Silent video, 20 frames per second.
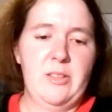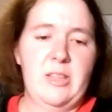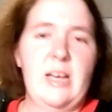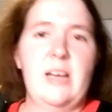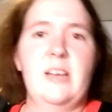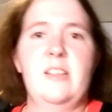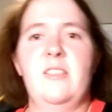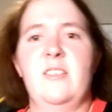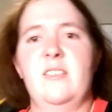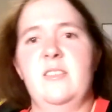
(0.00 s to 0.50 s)

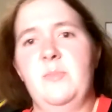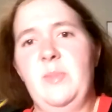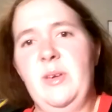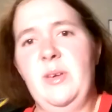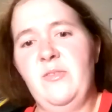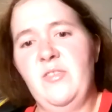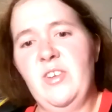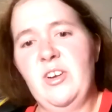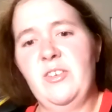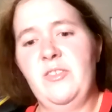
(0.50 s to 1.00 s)
that, just be
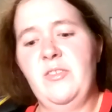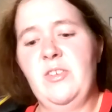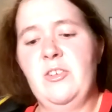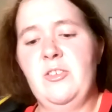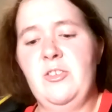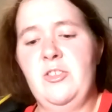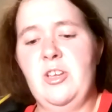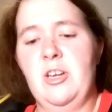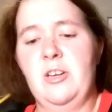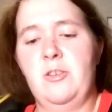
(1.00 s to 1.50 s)
very,
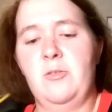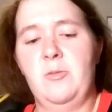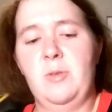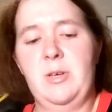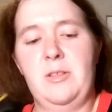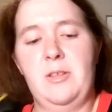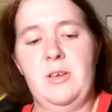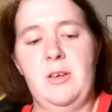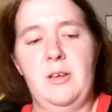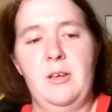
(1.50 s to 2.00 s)
very gentle
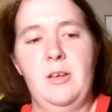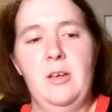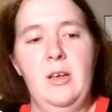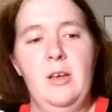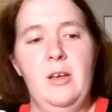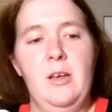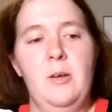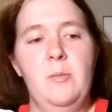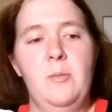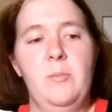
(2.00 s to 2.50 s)
with it,
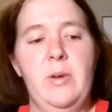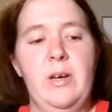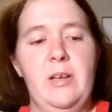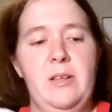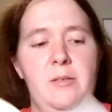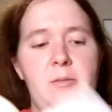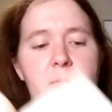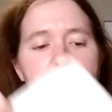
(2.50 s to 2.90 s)
but